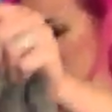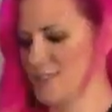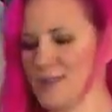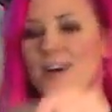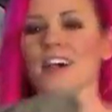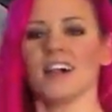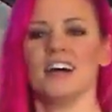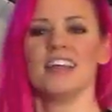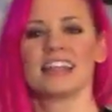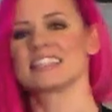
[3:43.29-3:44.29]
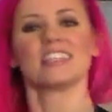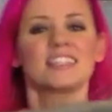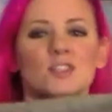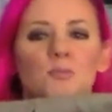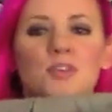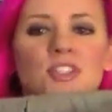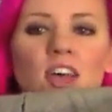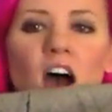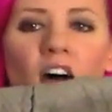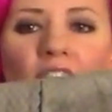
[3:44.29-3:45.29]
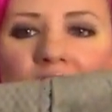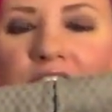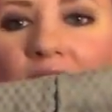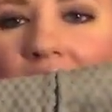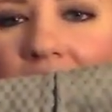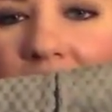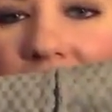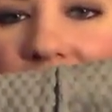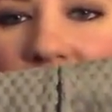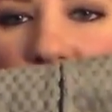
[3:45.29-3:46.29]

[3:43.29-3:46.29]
Cool, this is super soft. It's the